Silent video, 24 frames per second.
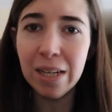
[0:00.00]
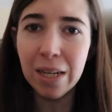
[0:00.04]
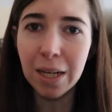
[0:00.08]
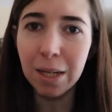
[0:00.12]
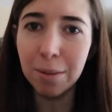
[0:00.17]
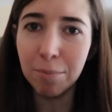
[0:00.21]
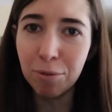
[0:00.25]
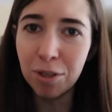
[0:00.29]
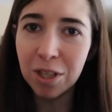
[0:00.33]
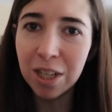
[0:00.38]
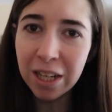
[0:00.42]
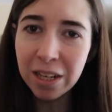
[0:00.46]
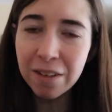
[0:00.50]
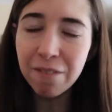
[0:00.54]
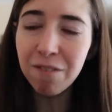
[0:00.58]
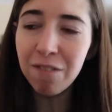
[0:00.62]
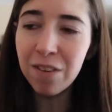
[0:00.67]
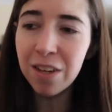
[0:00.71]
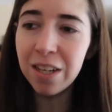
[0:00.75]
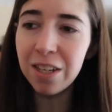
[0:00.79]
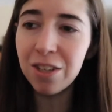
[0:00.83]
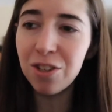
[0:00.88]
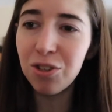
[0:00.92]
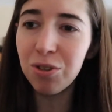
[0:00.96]
I'm gonna
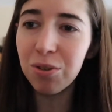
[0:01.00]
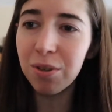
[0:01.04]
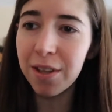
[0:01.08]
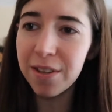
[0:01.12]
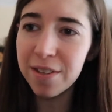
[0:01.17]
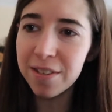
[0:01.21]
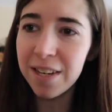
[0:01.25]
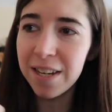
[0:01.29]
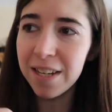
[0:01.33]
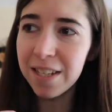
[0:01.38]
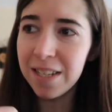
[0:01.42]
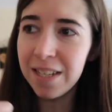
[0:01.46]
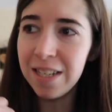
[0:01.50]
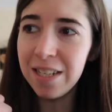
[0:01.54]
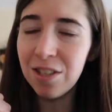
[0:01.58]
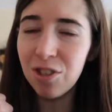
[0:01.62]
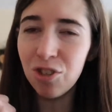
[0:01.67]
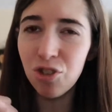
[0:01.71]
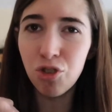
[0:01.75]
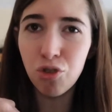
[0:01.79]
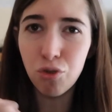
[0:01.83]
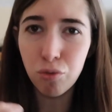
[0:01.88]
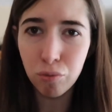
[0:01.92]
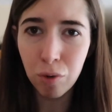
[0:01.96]
finish 2018
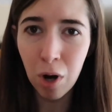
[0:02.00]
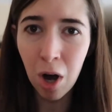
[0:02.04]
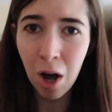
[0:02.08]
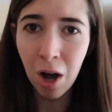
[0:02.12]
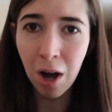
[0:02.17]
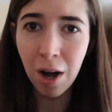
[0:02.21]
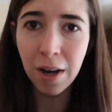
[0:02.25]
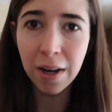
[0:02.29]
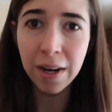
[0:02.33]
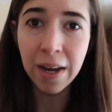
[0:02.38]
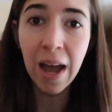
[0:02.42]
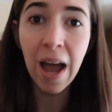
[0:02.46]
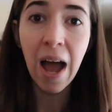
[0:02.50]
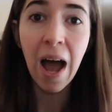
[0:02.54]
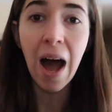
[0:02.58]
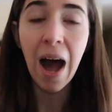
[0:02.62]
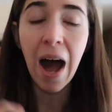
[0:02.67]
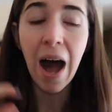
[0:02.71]
strong.